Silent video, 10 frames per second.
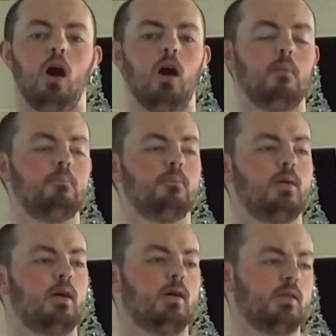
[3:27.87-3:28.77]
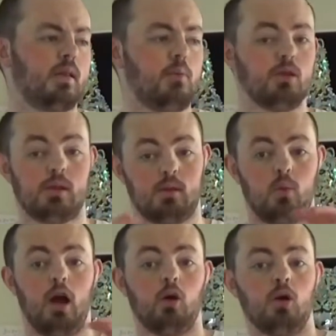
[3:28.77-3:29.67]
Um, so that was
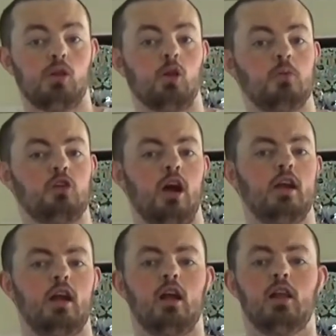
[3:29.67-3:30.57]
what I got in Superdry.